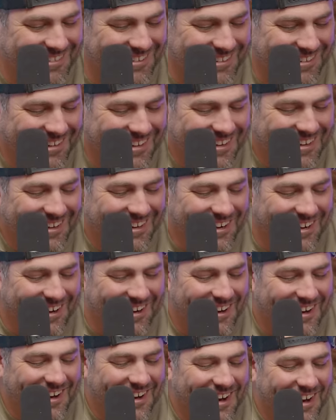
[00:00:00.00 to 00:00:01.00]

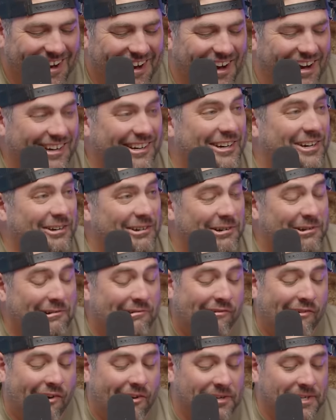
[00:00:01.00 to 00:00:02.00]
is a
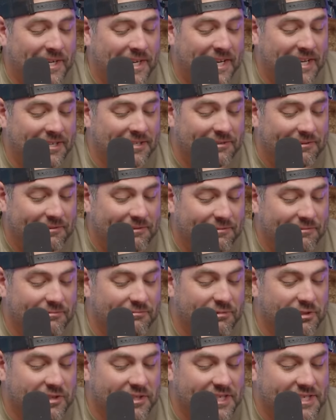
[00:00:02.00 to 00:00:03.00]
girl on a hill
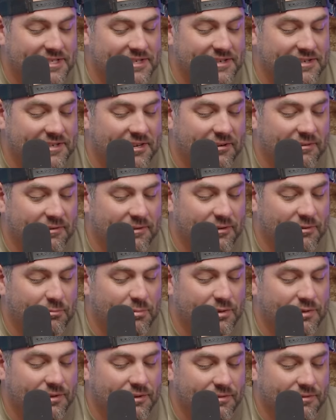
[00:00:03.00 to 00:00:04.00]
releases her new
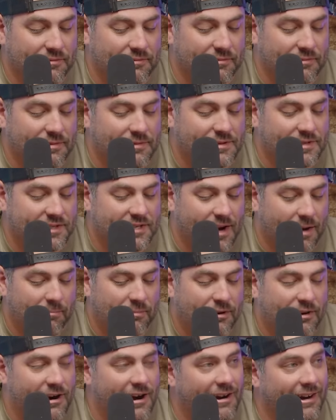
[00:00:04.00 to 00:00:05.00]
balloon. Stop
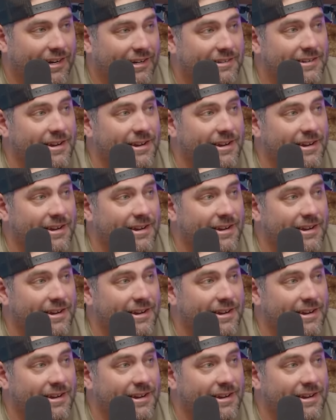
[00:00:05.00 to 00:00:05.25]
crying,